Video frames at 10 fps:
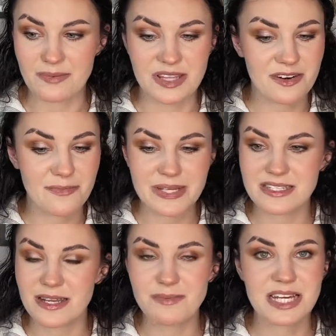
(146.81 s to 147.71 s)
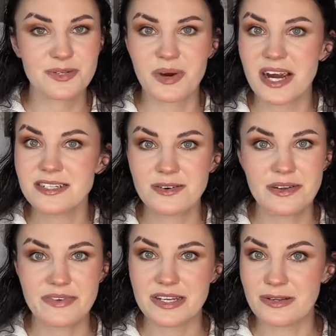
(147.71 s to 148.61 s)
There have been some days where I don't
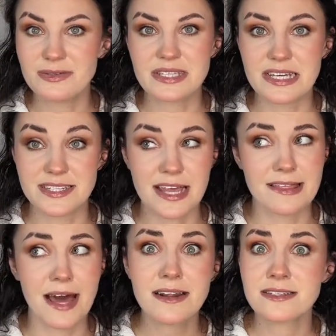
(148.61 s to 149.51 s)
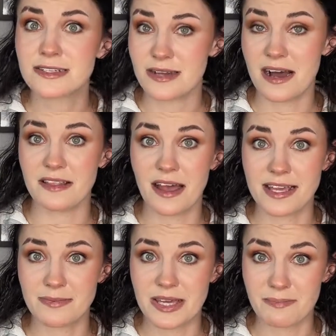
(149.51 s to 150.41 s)
even use this, and that is not
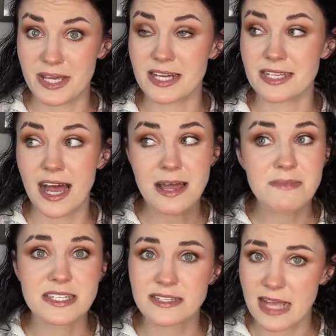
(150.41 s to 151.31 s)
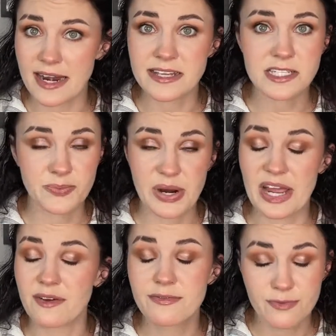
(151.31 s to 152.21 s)
like me because I am a setting
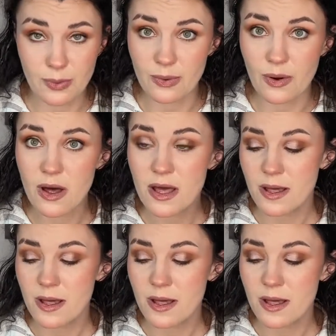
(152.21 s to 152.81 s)
spray fool.